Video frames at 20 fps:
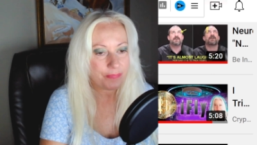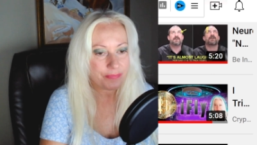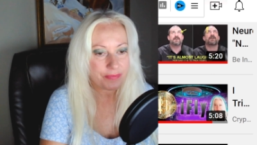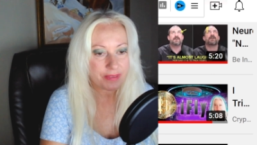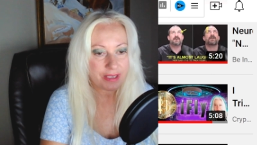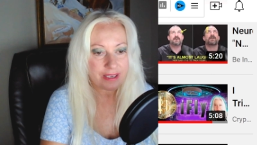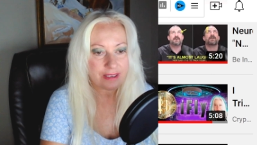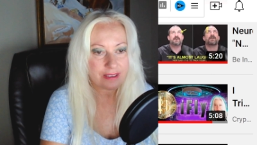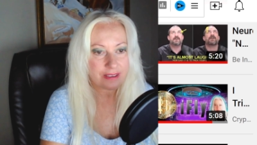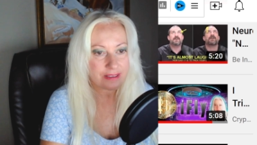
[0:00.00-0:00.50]

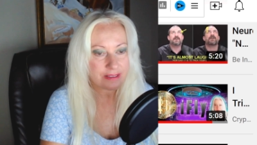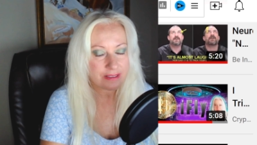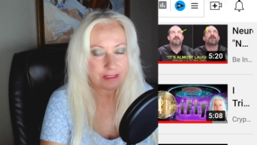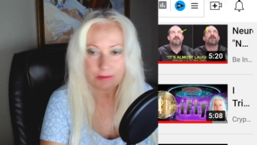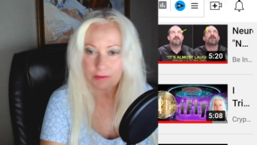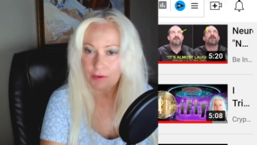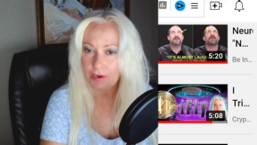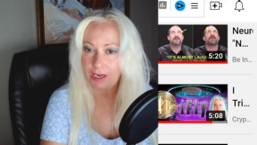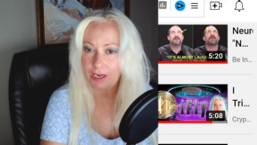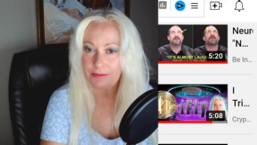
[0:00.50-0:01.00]
Yeah,
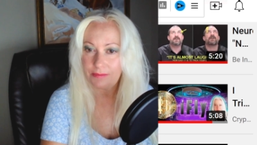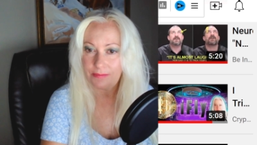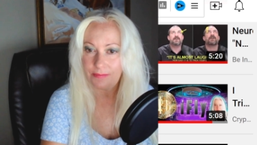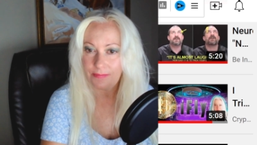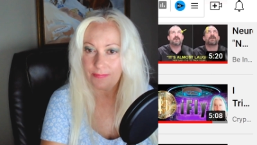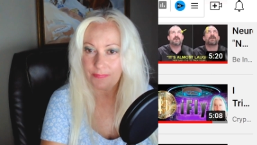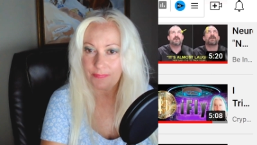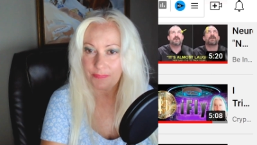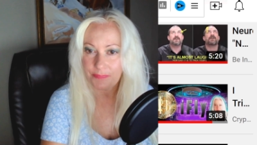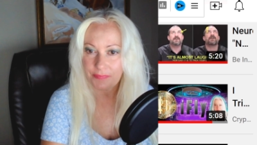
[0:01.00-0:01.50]
subscribe,
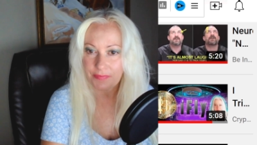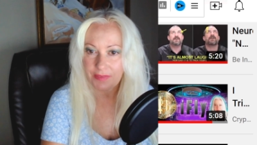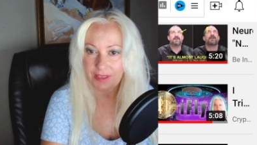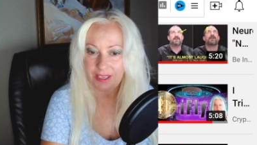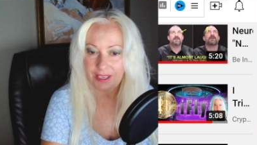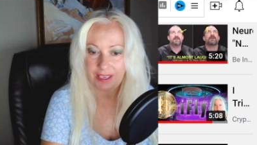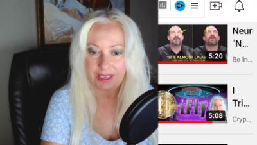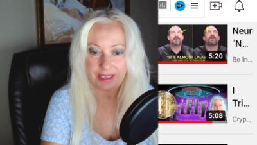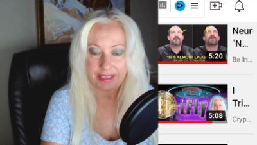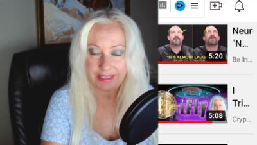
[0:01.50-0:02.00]

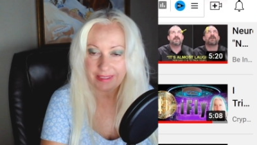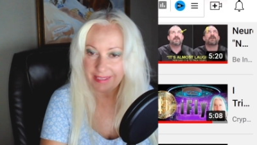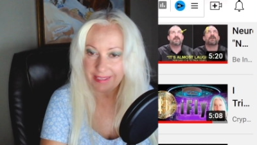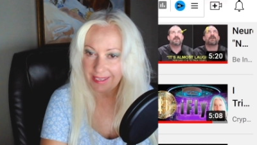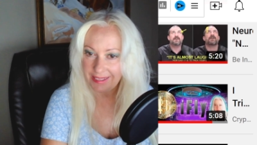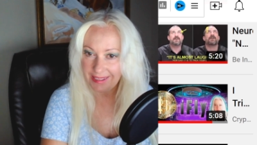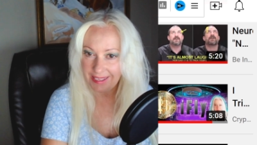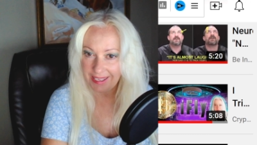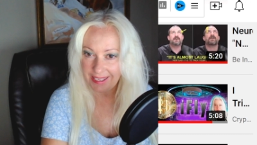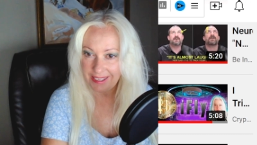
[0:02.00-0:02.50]
hit
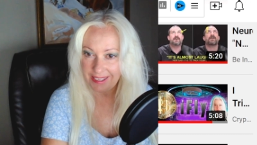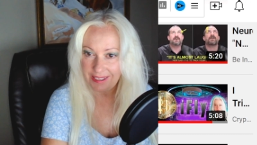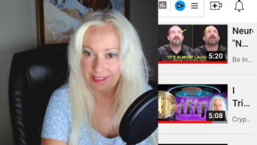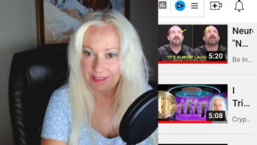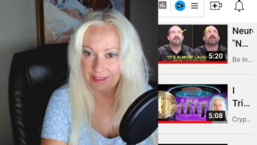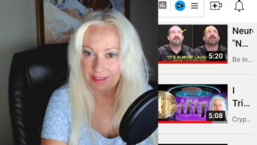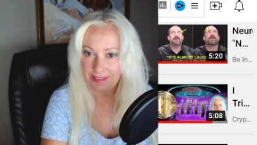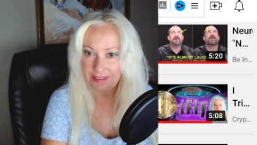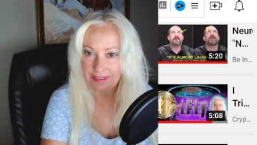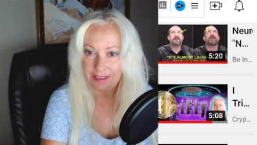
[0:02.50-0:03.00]
that
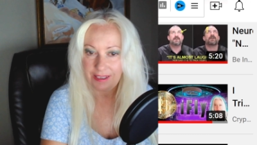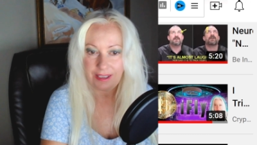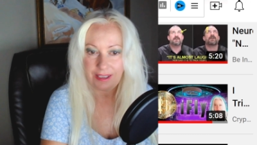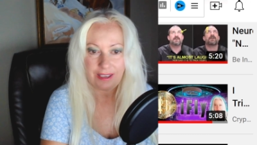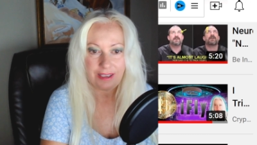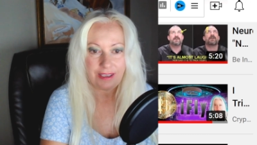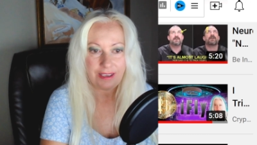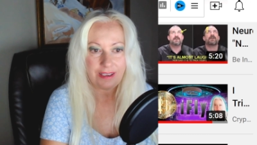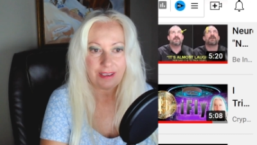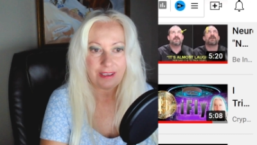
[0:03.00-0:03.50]
like,
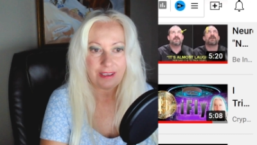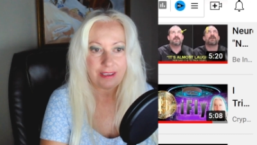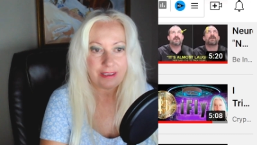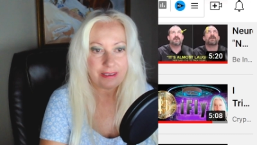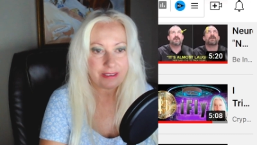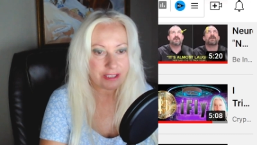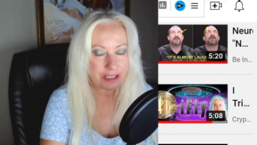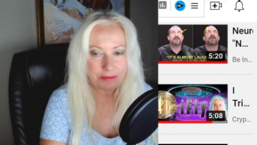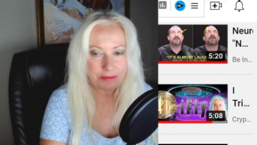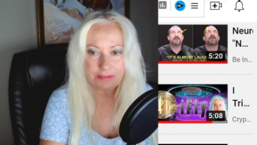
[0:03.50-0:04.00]
and
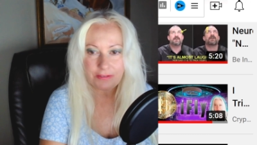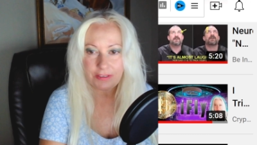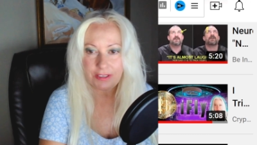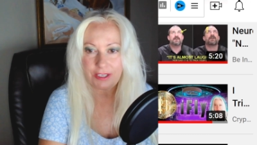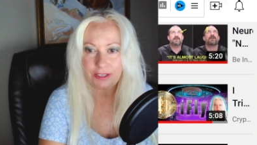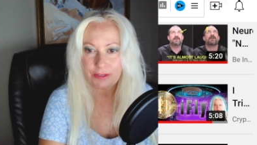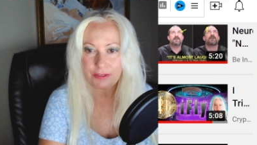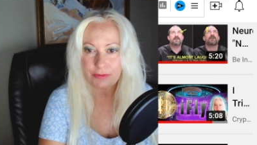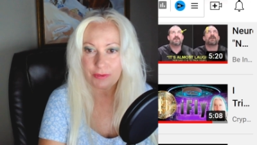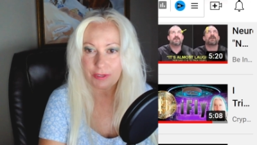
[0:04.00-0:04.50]
share my
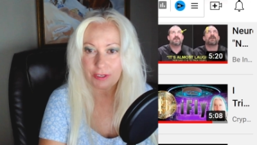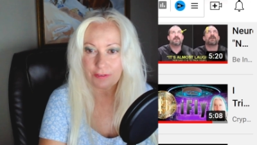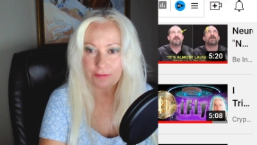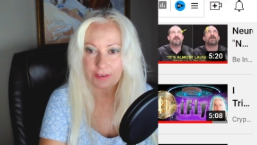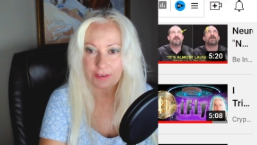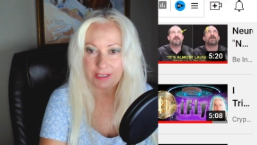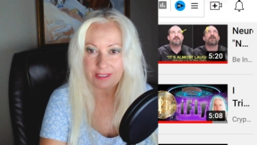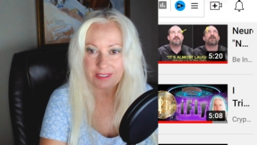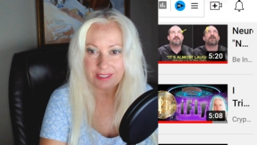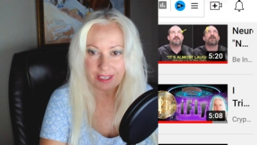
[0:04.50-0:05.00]
videos with your
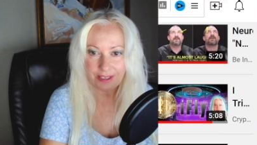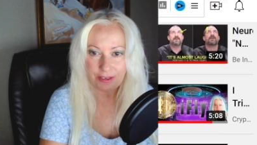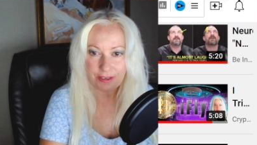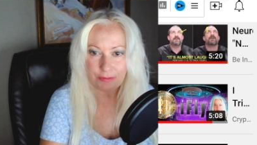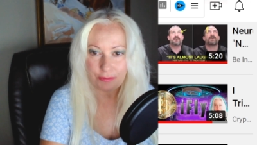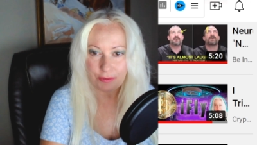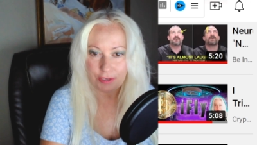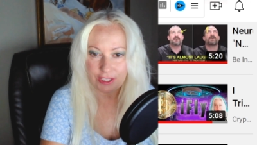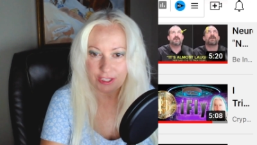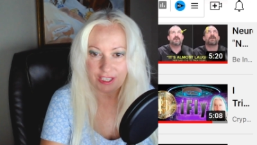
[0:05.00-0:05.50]
friends. I would
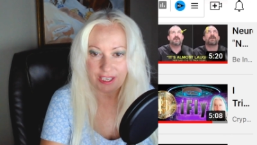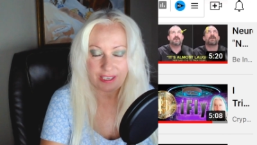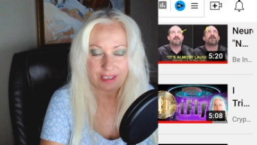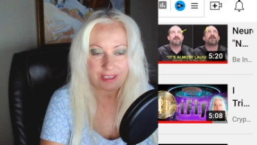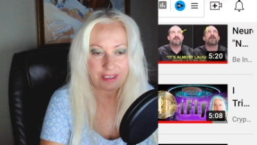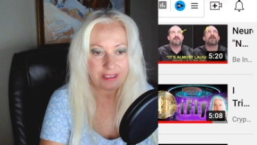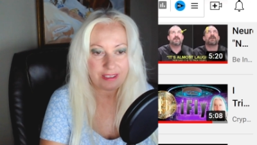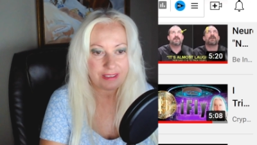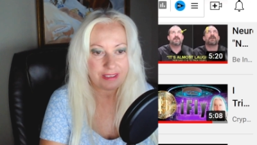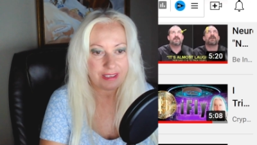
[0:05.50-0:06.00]
appreciate
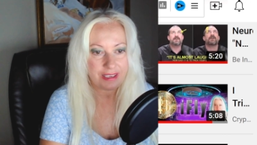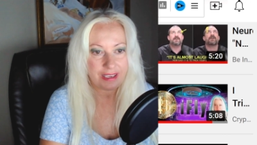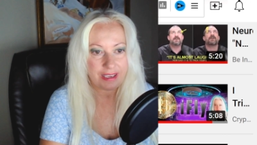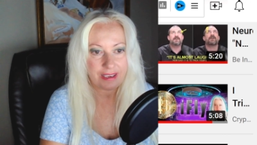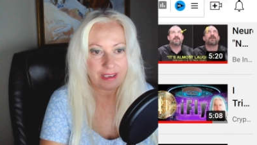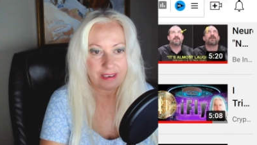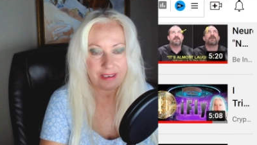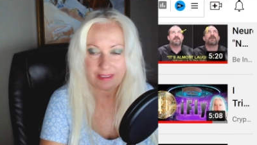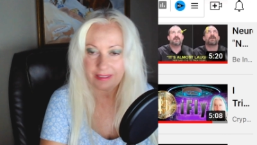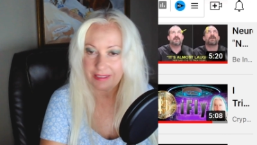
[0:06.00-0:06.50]
it.
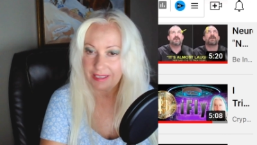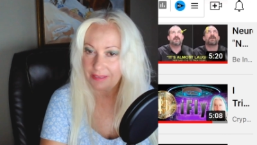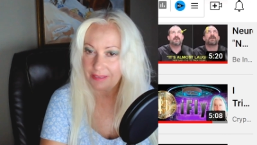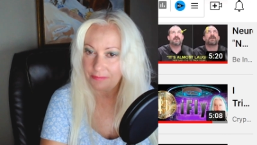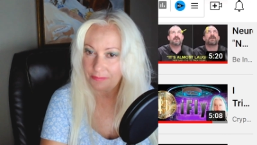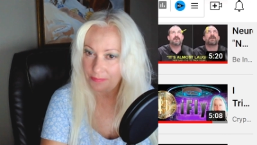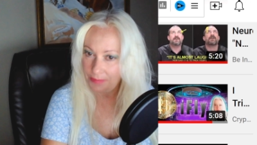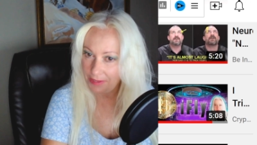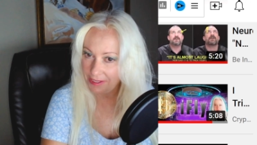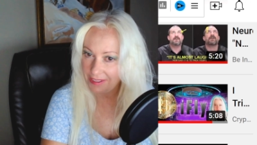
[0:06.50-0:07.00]
And hit
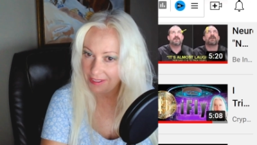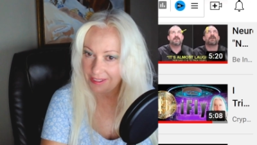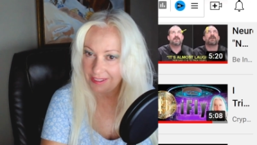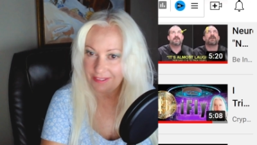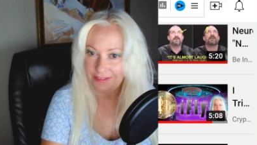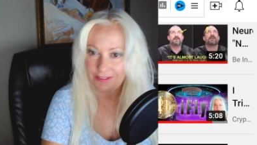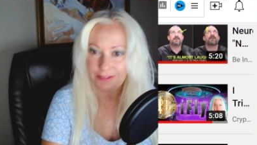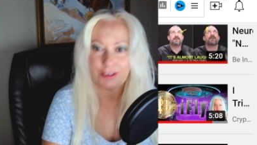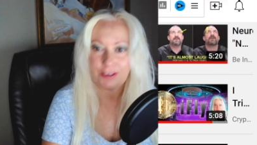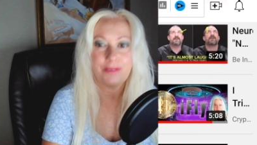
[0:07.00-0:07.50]
that bell
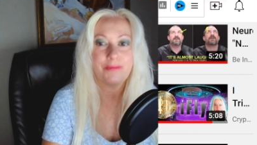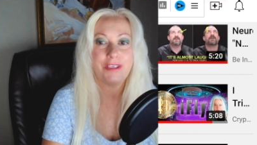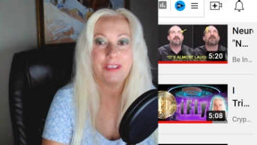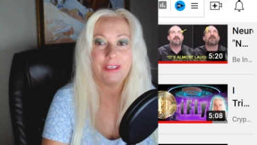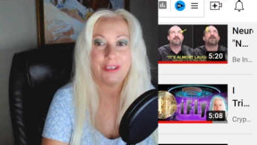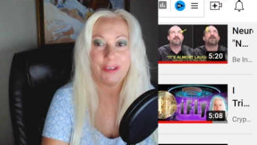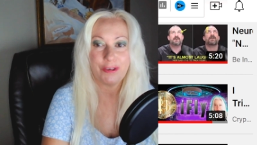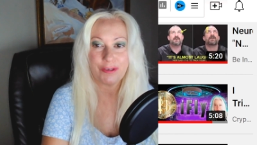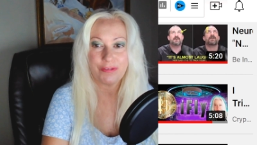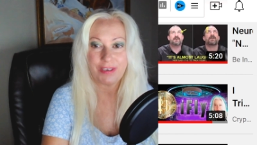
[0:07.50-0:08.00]
if you want to be
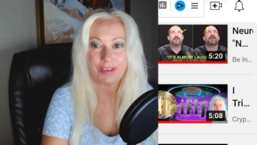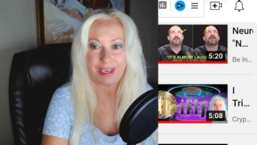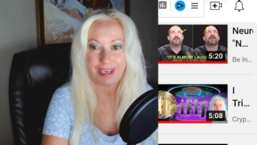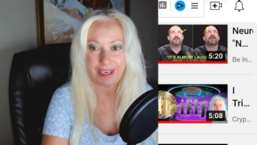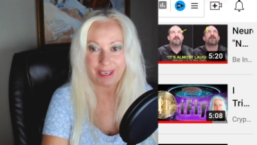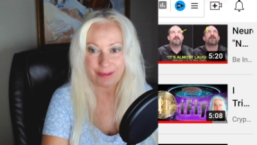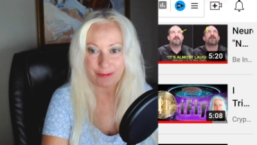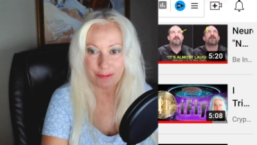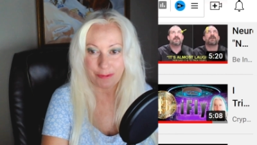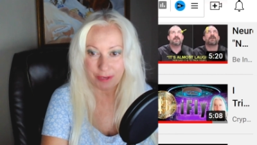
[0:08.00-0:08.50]

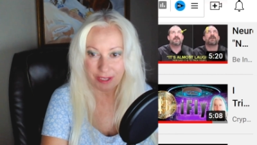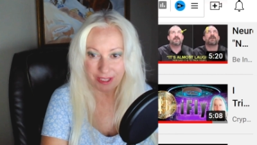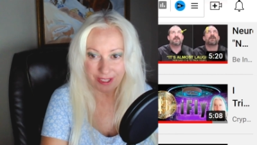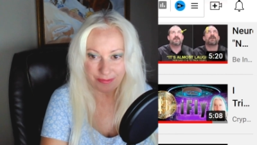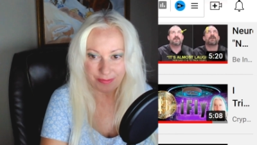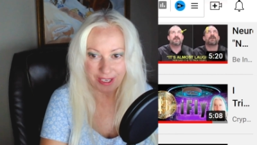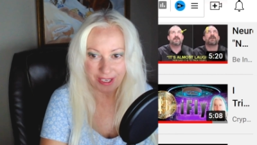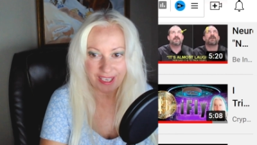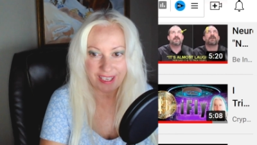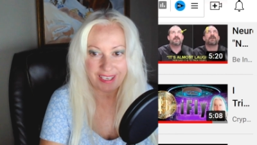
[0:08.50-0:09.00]
notified when
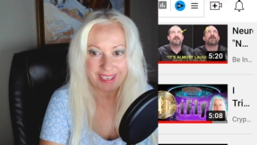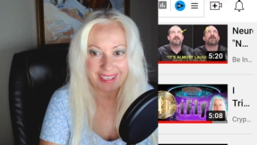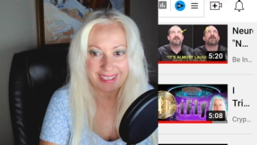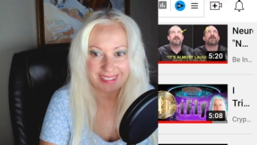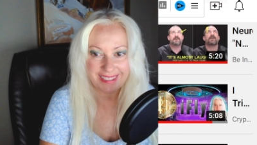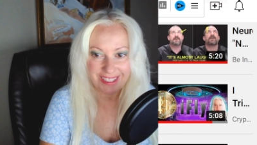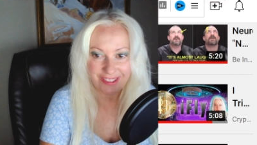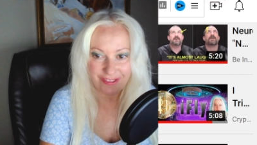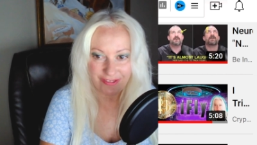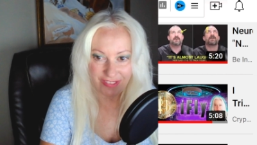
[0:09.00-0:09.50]
my
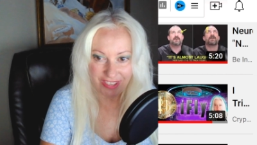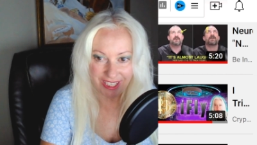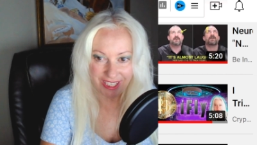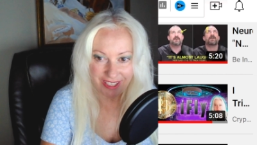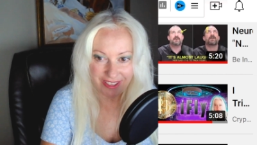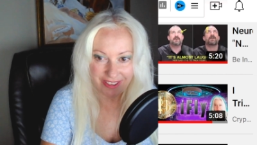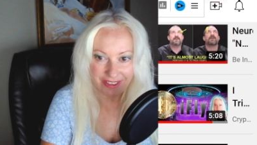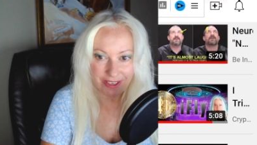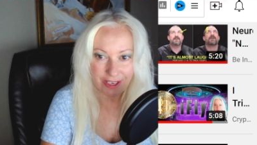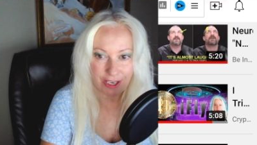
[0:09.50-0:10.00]
next
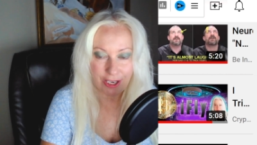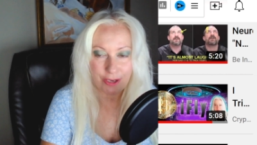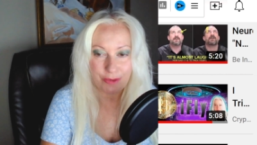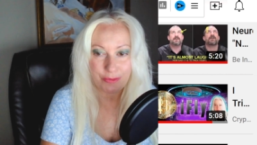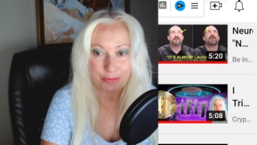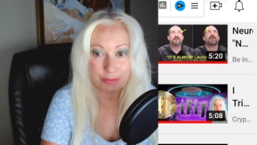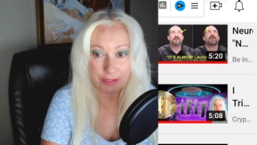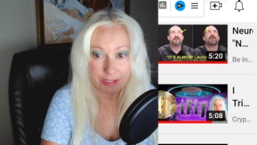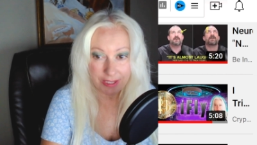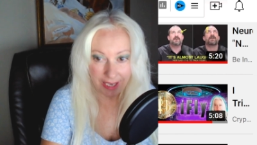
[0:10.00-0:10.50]
video
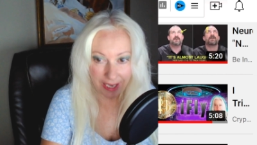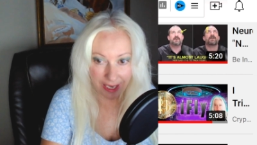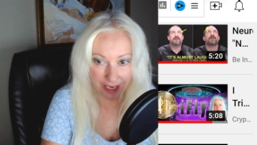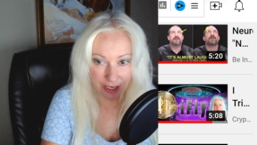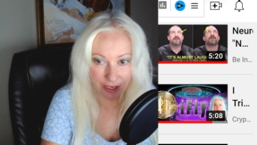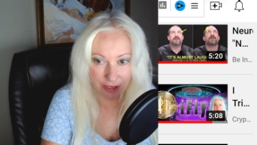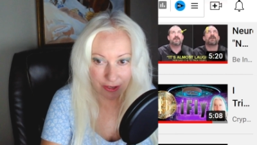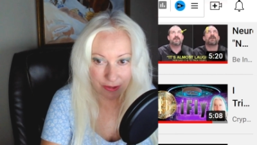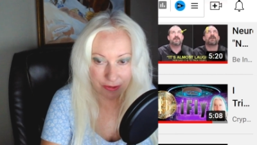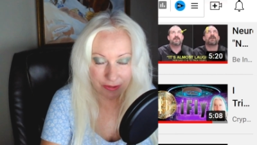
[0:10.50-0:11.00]
comes
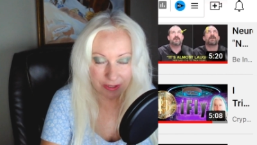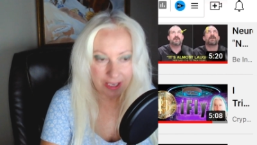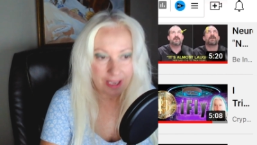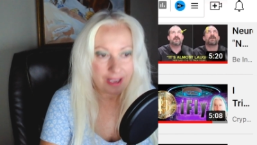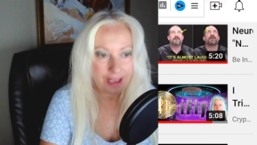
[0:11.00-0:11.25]
out.